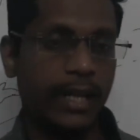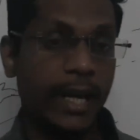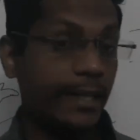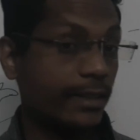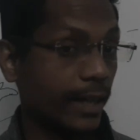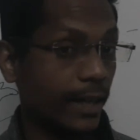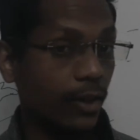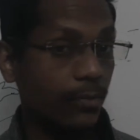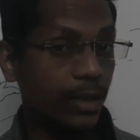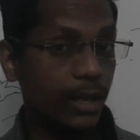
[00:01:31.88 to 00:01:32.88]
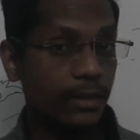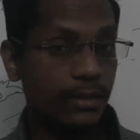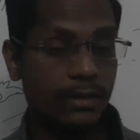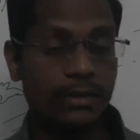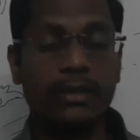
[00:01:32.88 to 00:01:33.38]
And second
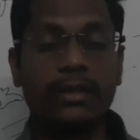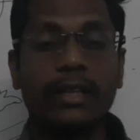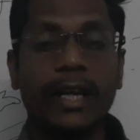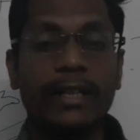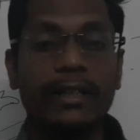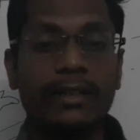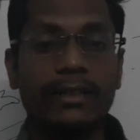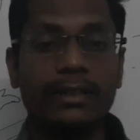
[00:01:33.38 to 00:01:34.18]
objects like